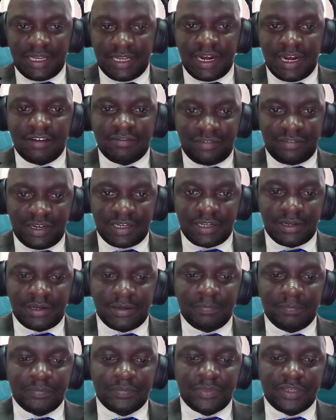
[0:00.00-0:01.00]
in
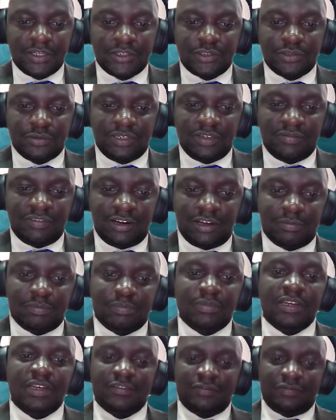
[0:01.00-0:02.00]
Africa to
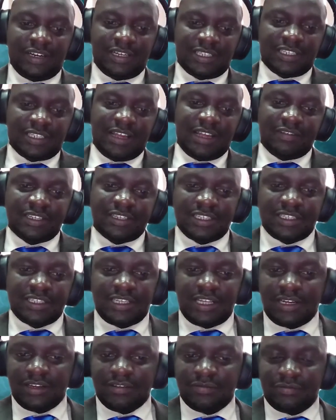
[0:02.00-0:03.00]
develop different
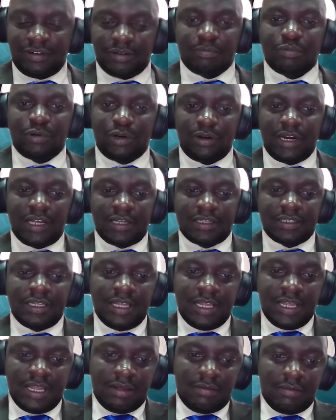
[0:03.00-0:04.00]
services and different products.
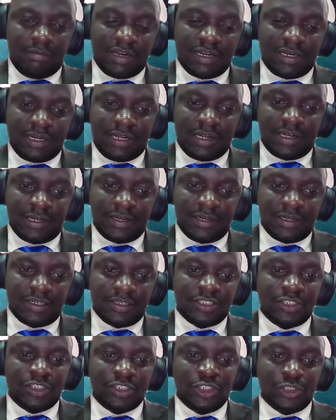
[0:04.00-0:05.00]

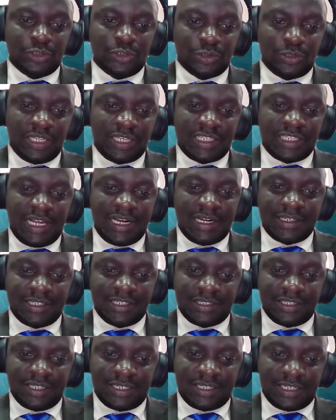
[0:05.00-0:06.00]
But due to the
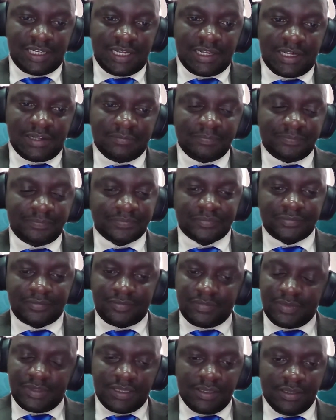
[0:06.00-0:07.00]
challenges that
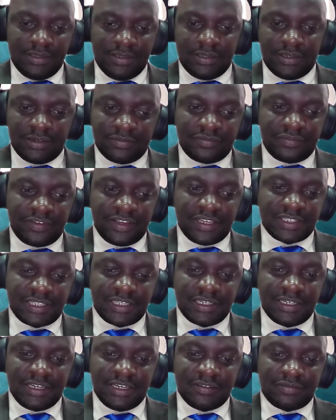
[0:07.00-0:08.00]
are
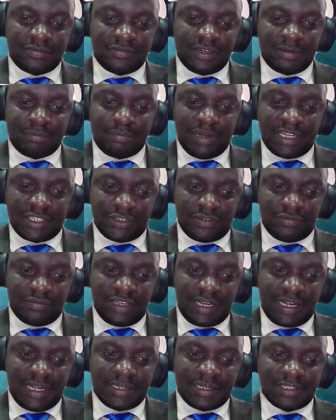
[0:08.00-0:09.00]
faced in different parts of
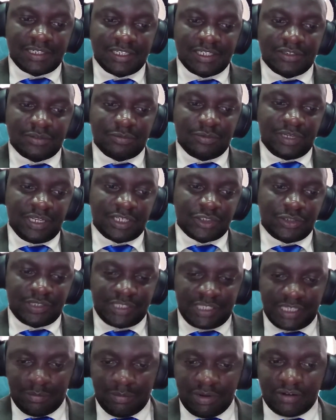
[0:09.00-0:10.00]
the countries, we are
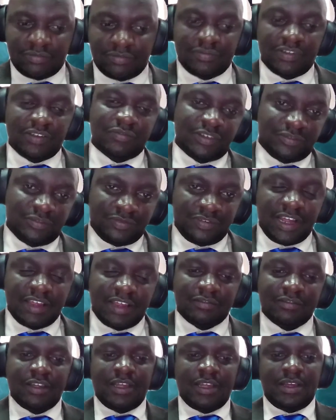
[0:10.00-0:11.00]
talking about
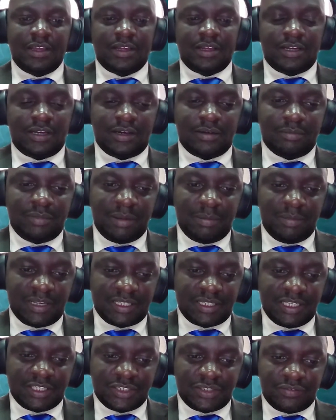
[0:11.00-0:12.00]
55
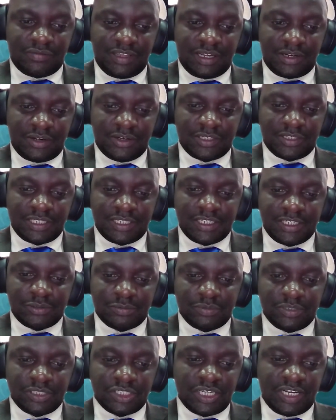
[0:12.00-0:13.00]
member states of the
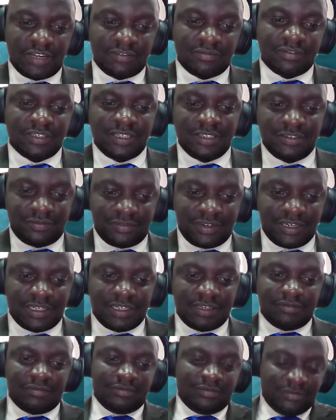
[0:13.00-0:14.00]
continent, which have
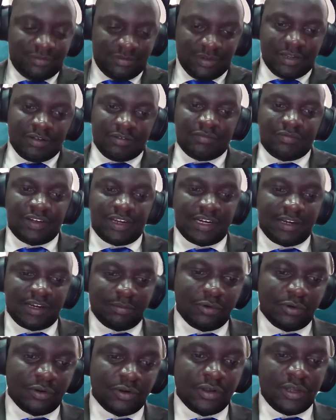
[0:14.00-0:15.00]
different and
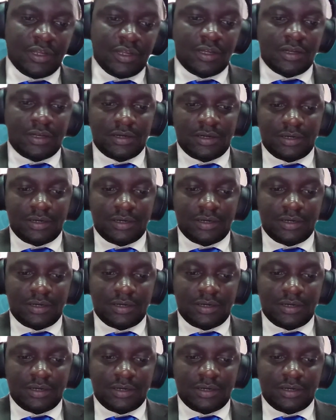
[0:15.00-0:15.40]
variable